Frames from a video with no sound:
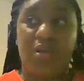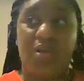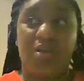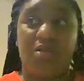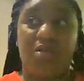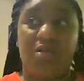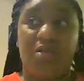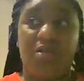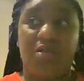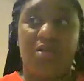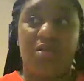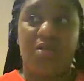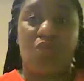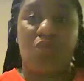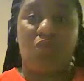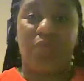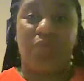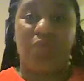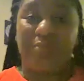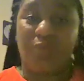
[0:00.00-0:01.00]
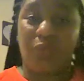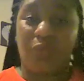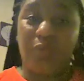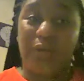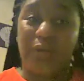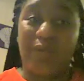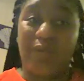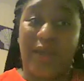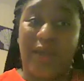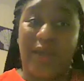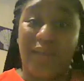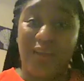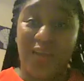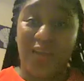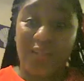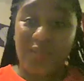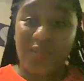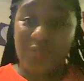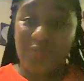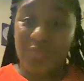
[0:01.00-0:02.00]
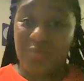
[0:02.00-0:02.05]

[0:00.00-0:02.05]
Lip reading: So when I got through to